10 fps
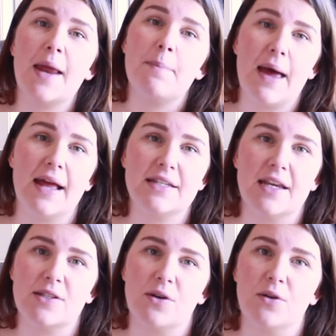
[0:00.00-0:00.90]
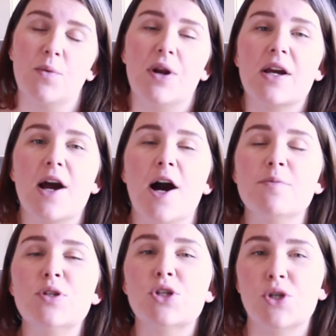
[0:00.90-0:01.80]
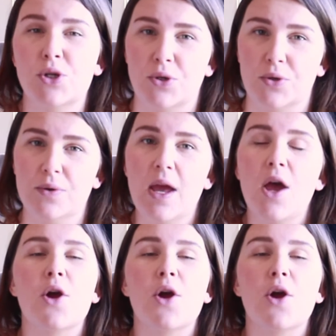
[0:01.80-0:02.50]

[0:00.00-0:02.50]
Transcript: and bad days on when it comes to